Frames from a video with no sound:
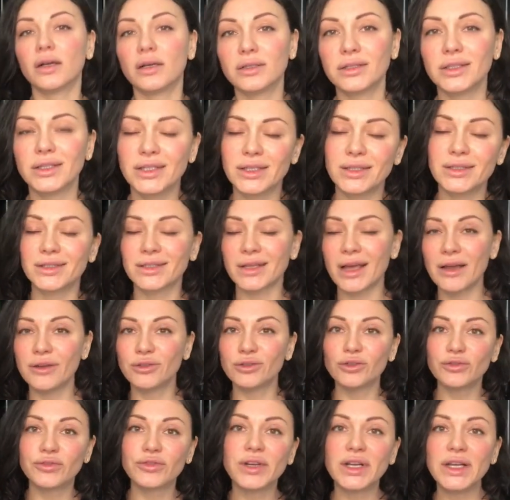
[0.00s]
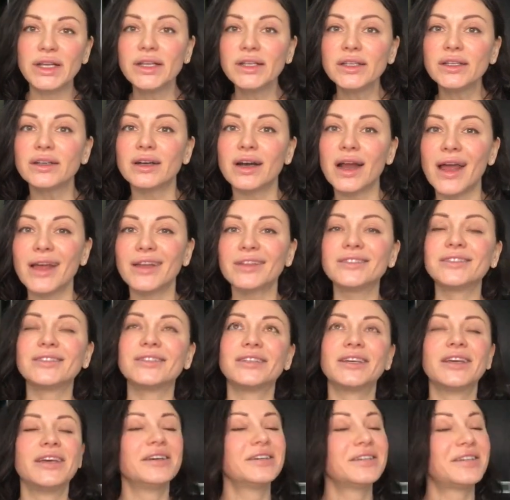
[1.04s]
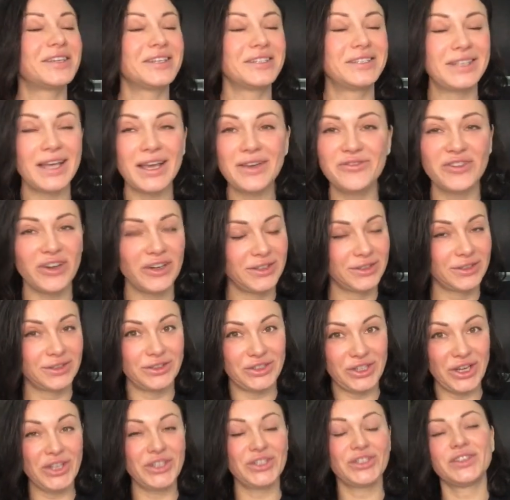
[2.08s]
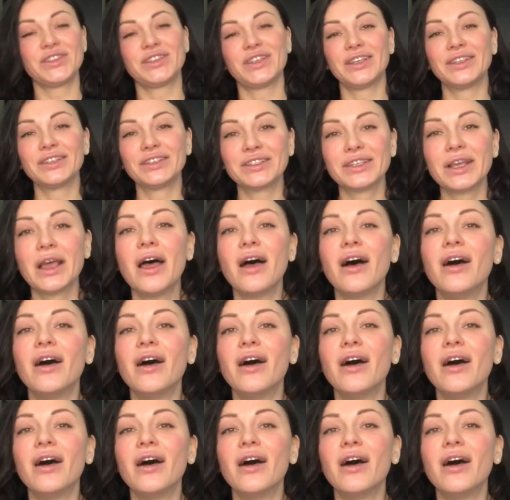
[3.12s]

he is kind of cleaner, and he say very strange things.